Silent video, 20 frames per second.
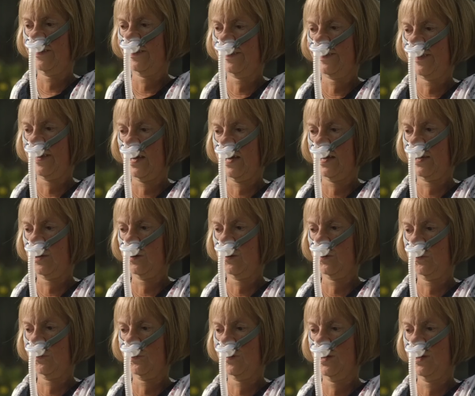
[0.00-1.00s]

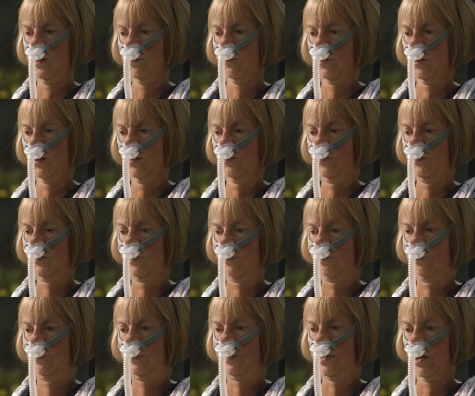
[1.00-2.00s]
decided we would
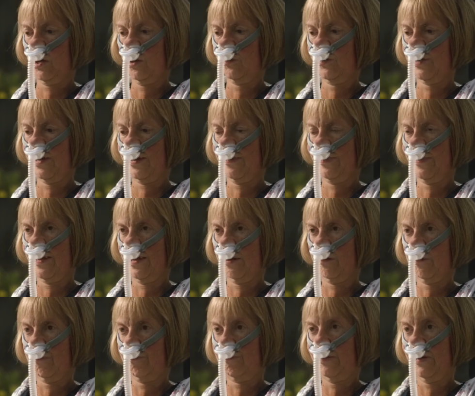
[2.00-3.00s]
go down
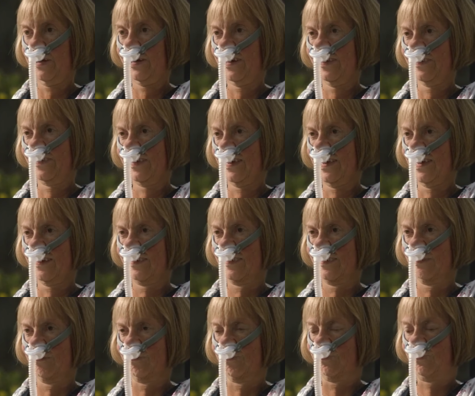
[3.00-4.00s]
there and picket
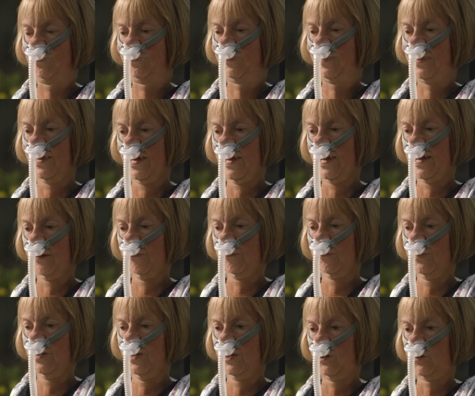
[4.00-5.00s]
it. And
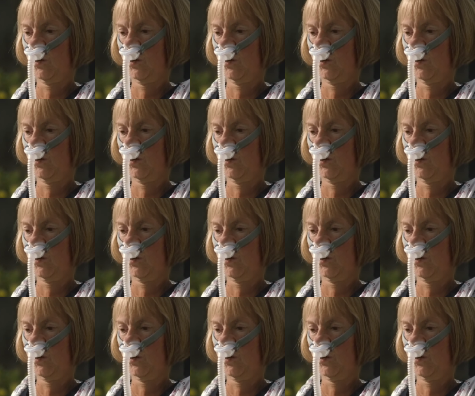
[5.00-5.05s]
we